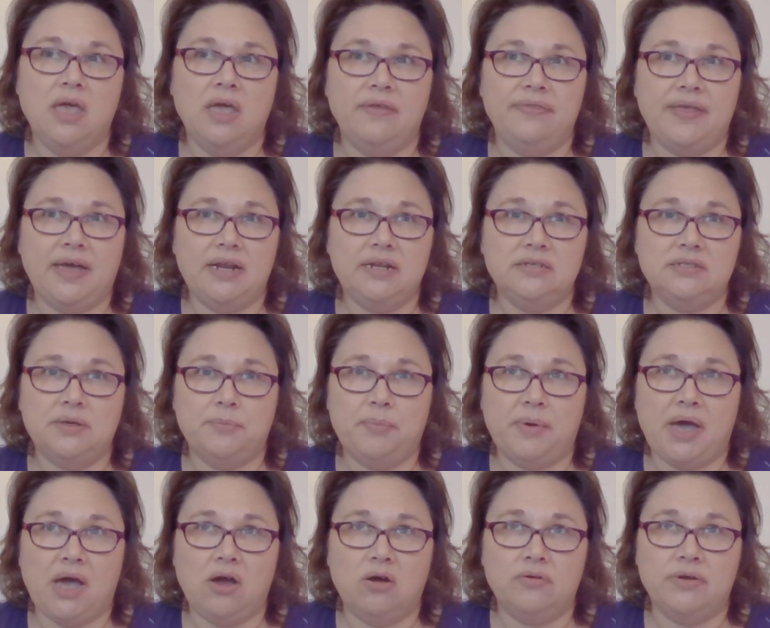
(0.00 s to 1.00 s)
That is
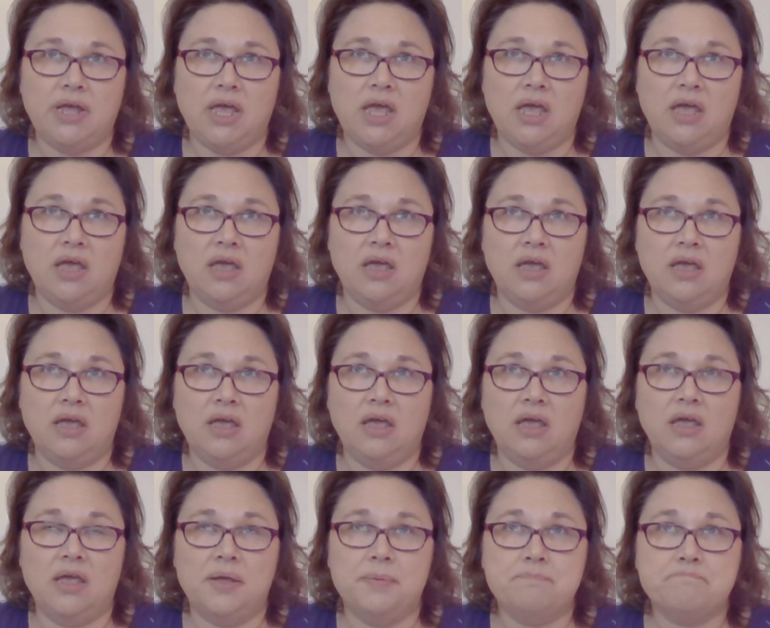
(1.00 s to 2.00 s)
about
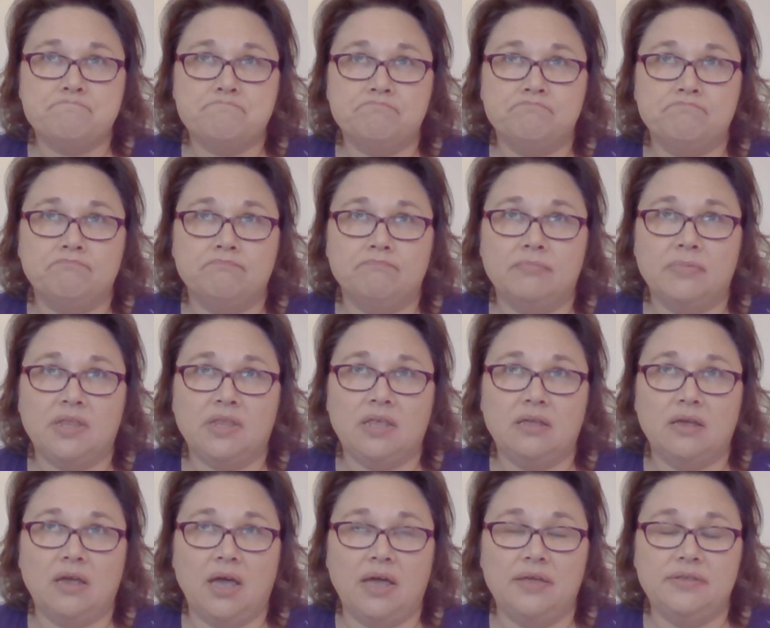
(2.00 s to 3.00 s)
I'd
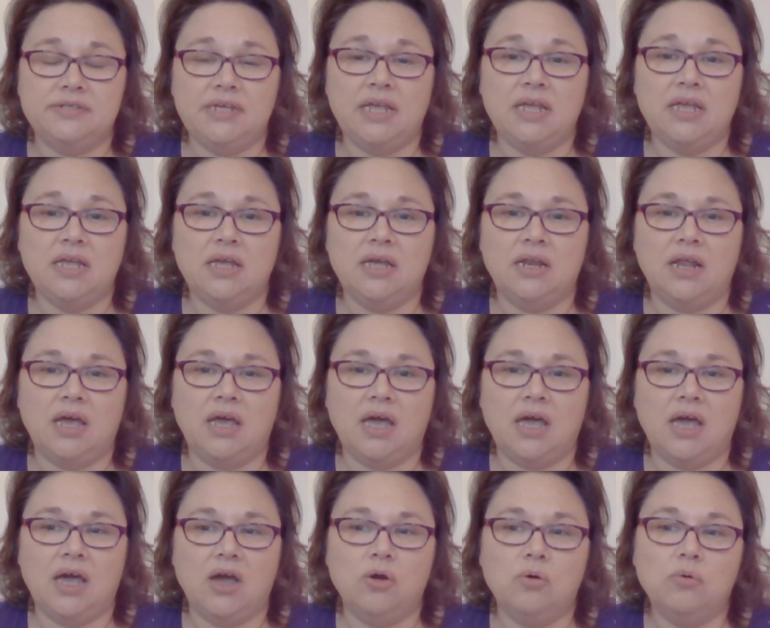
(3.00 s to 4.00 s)
say an
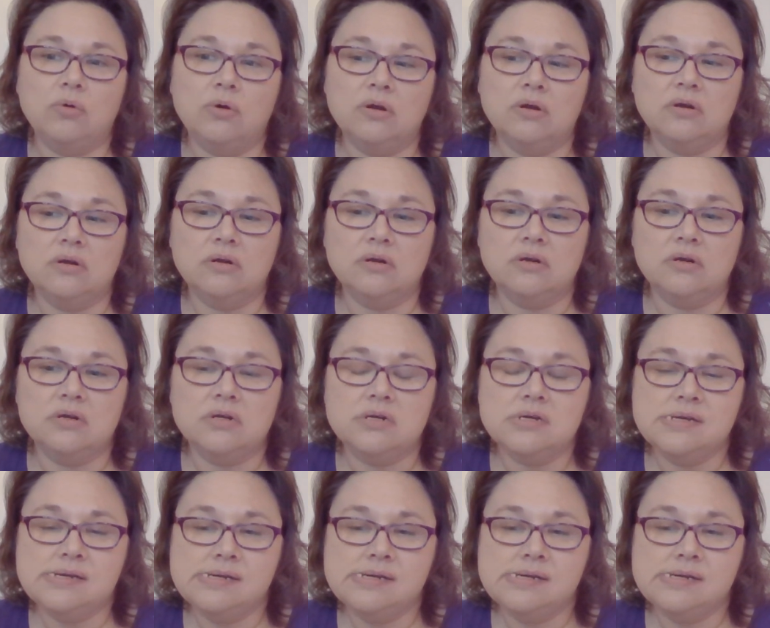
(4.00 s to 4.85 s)
hour